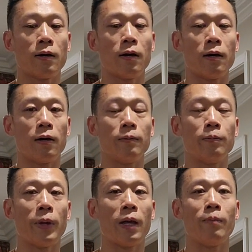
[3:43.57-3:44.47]
uh,
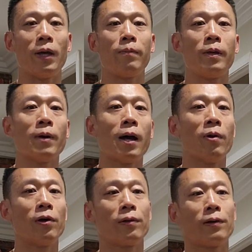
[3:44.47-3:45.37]
may, maybe my
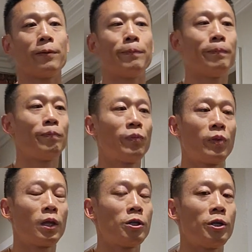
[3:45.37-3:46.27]
mother,
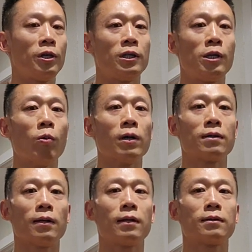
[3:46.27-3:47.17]
she, she
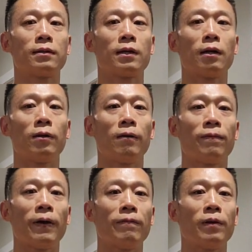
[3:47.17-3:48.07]
wasn't necessarily
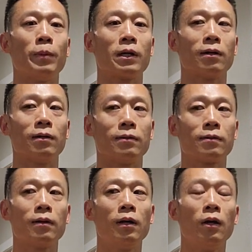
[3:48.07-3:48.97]
favored
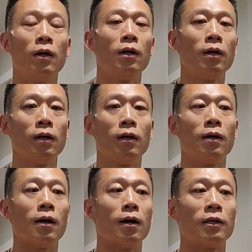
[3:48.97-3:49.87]
because
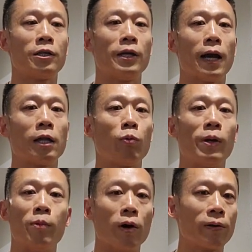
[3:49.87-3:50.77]
uh, she had
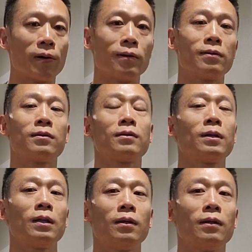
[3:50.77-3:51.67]
three brothers
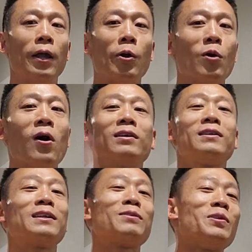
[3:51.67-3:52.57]
they were all
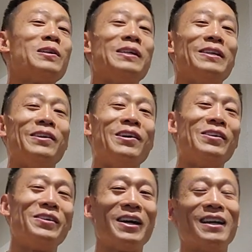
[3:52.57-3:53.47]
six foot, you know,
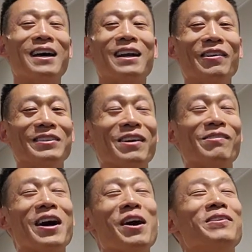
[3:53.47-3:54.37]
and then I was like,
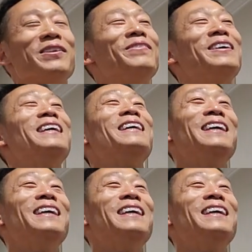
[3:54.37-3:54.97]
what happened to me?